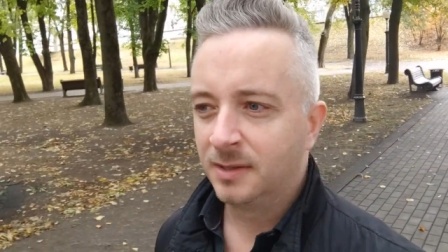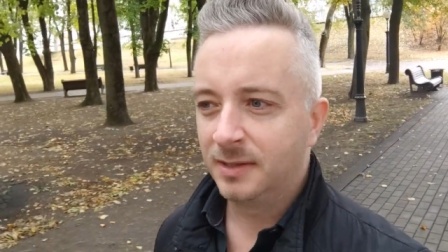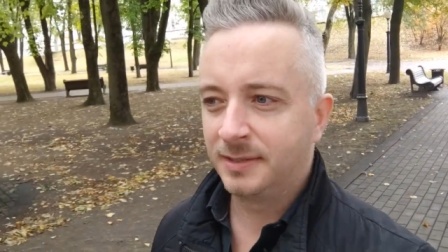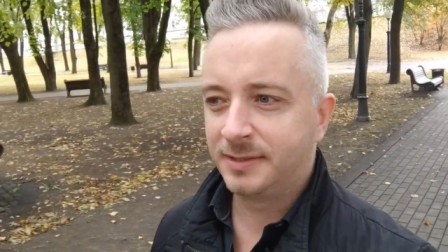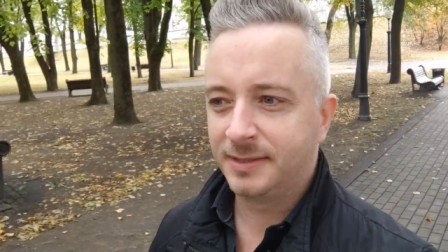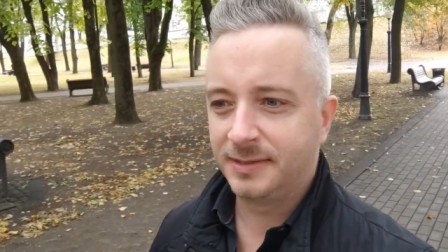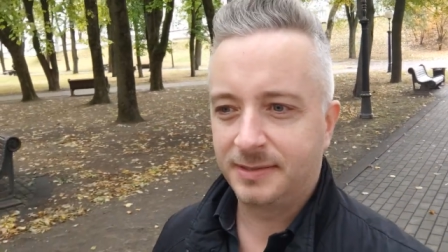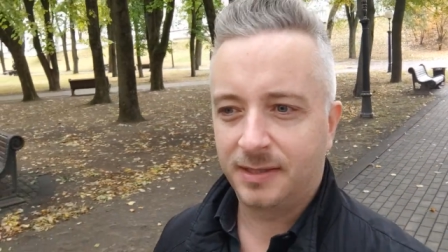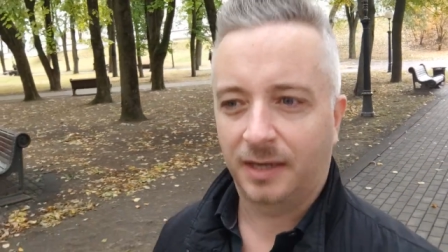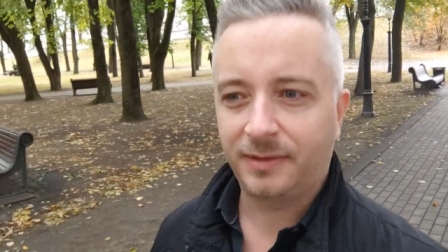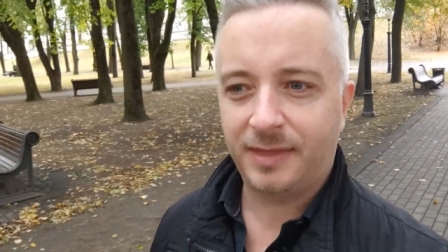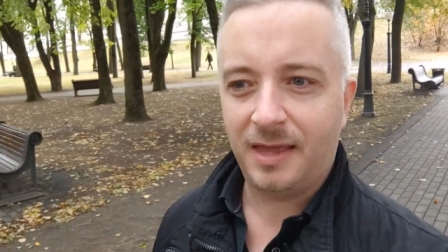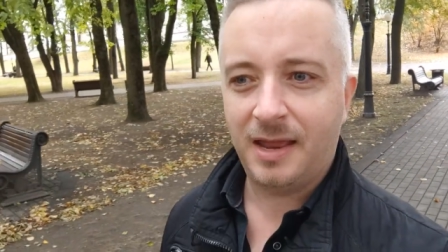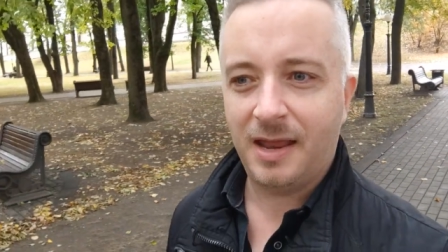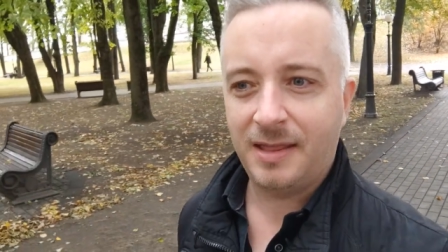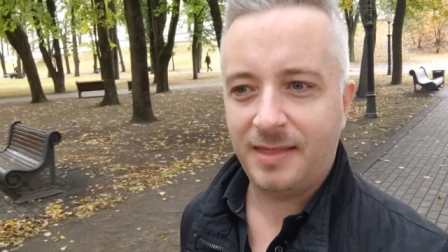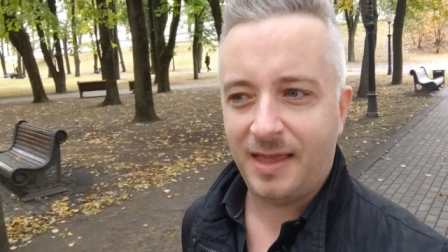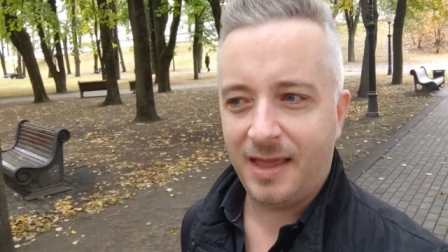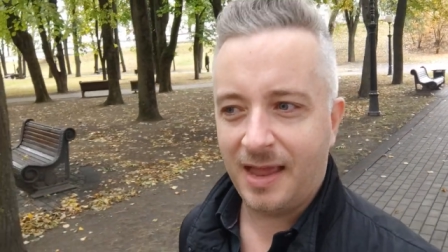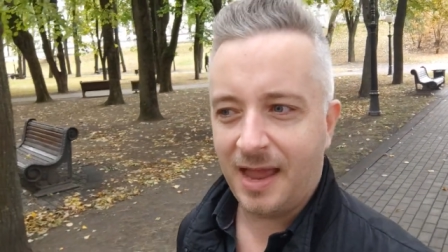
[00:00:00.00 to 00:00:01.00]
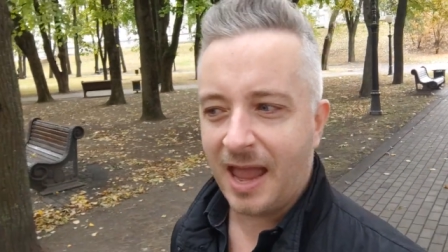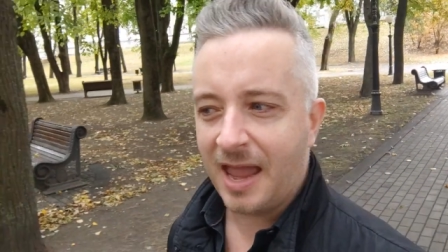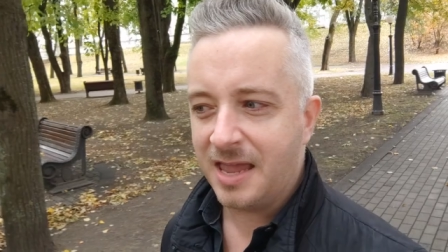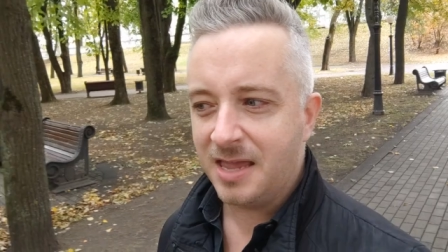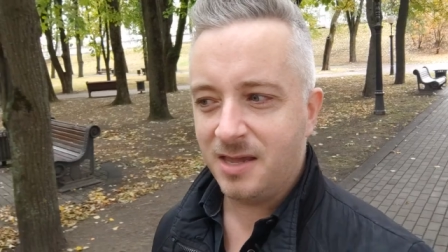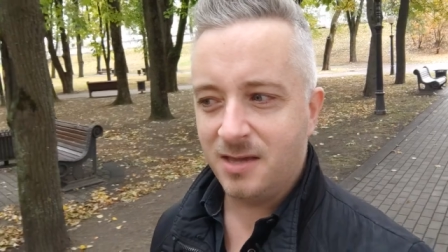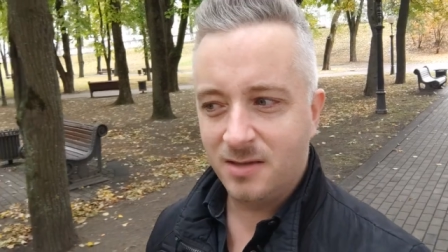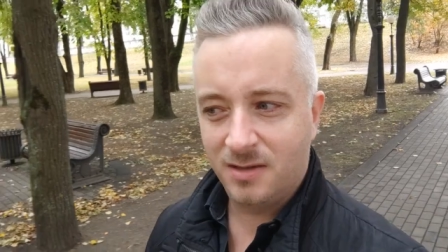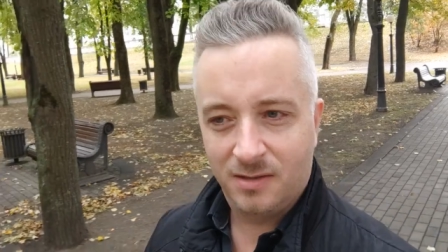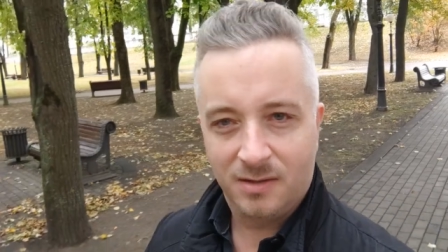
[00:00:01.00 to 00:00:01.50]
This is like their, their
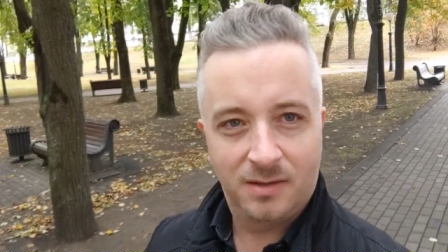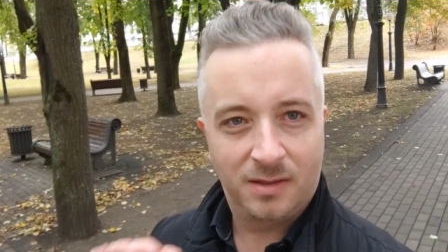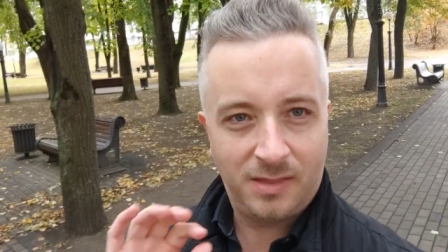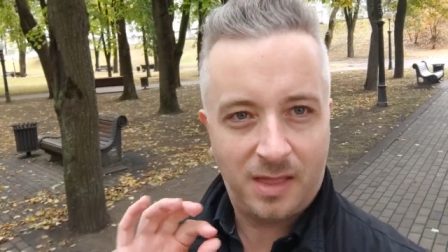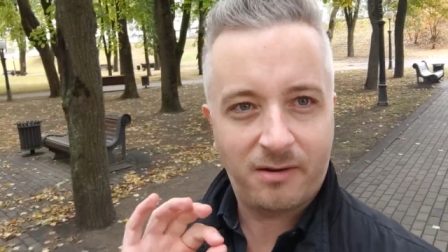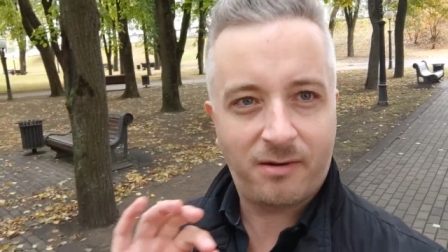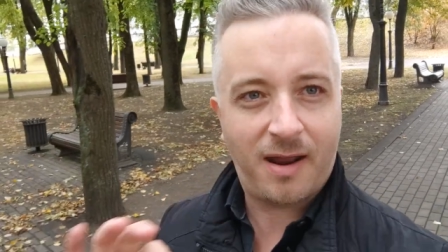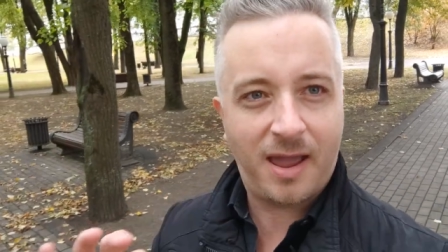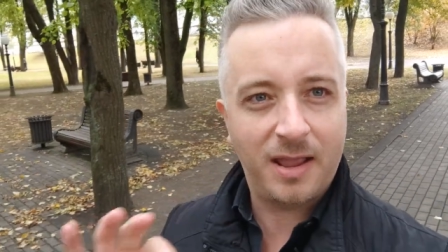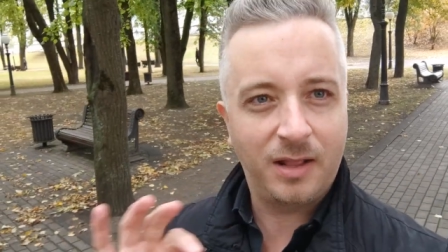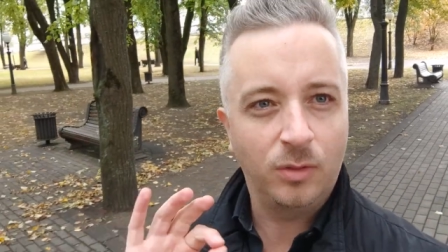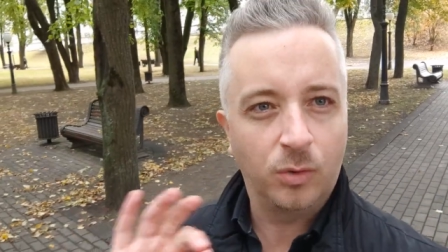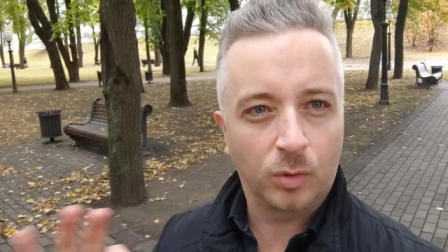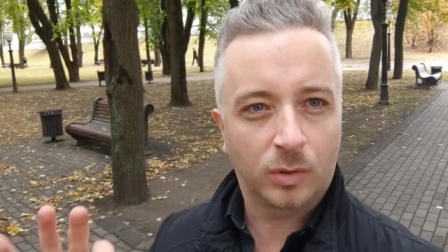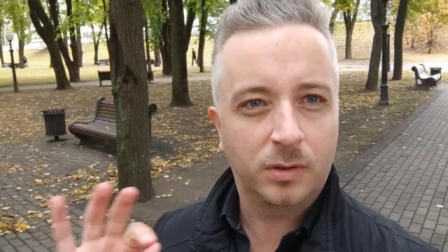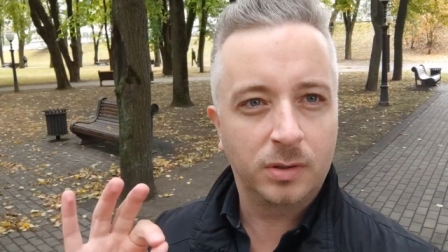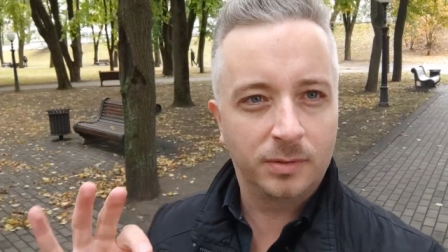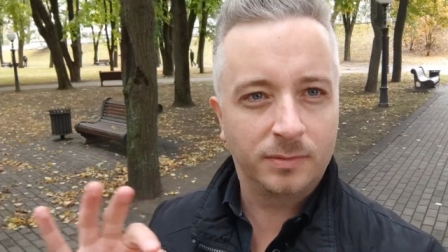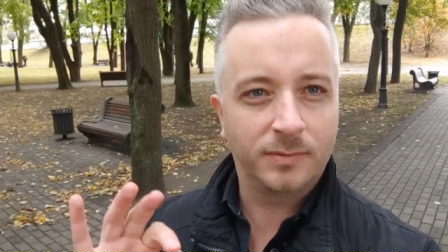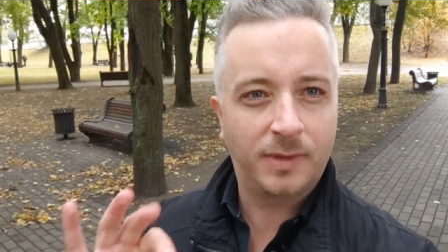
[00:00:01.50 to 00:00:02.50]
A, their A look.